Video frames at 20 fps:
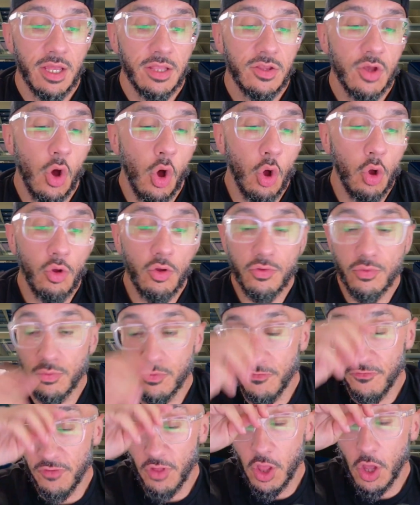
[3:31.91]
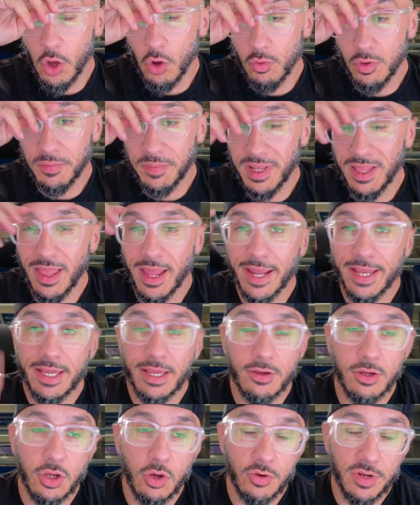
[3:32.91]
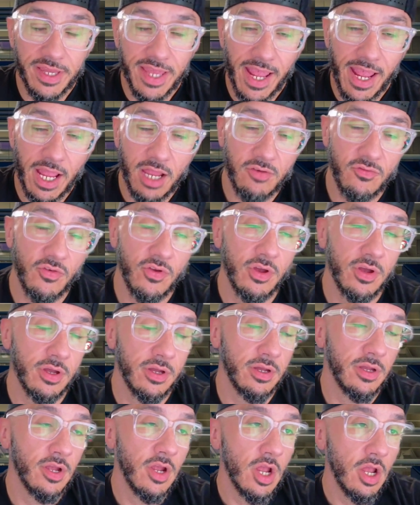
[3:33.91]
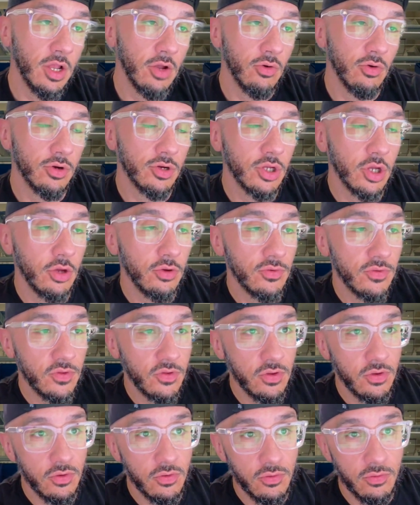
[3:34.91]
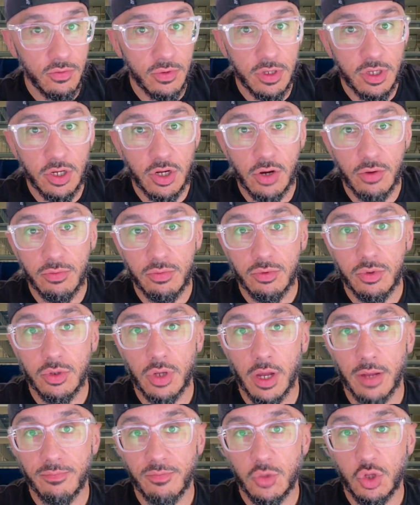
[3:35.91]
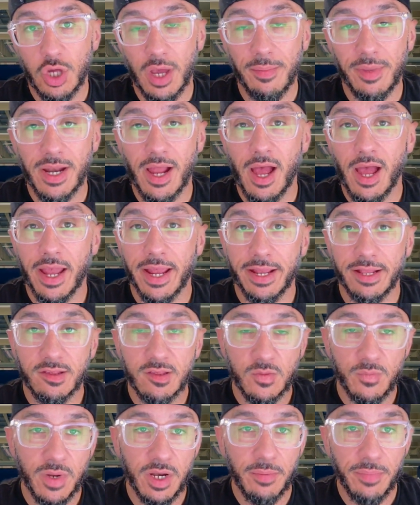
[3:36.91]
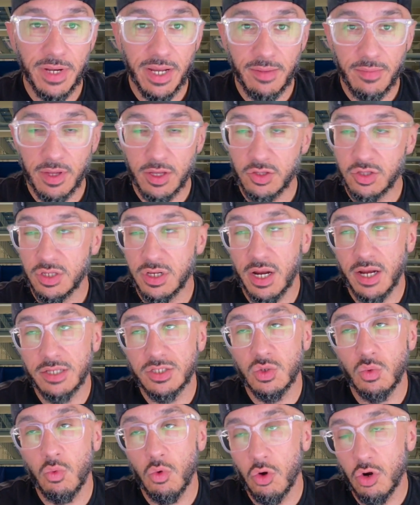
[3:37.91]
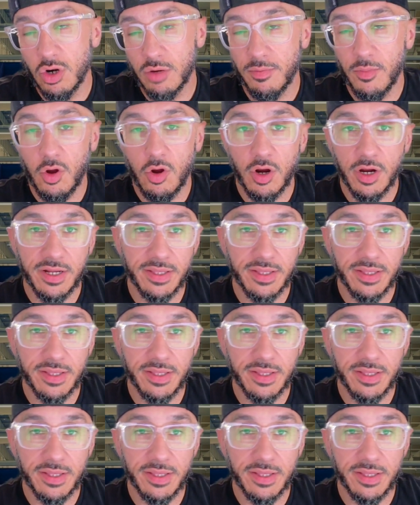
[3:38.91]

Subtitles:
the old flow would be like, go to Canva or go to, Gemini and spin up an image and it has a watermark.